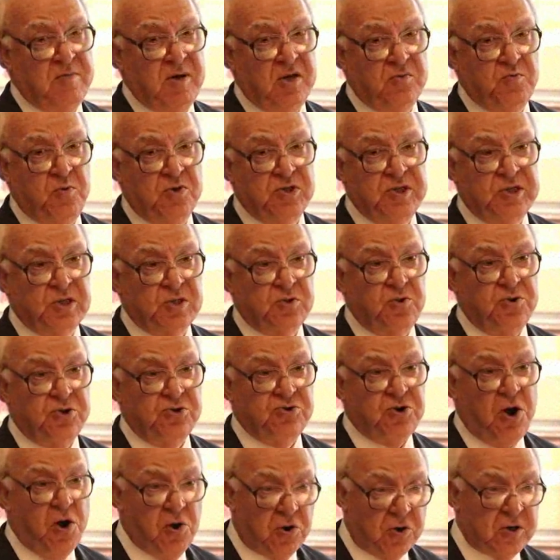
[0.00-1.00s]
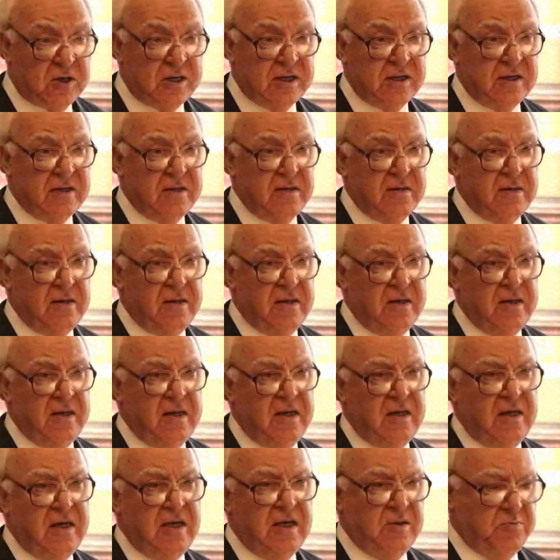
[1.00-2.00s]
about what is going wrong
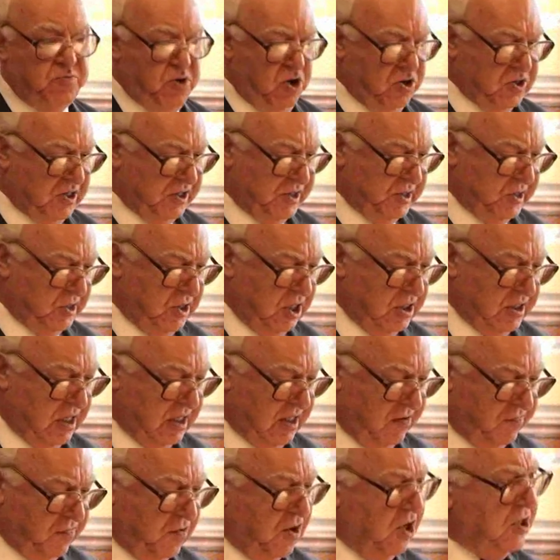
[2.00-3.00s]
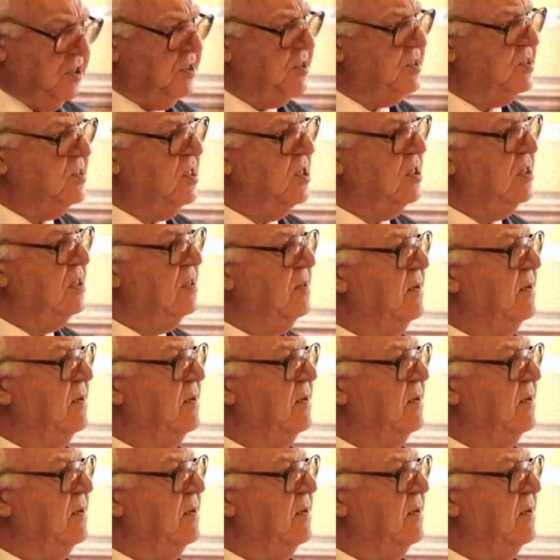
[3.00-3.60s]
in Pakistan and Afghanistan.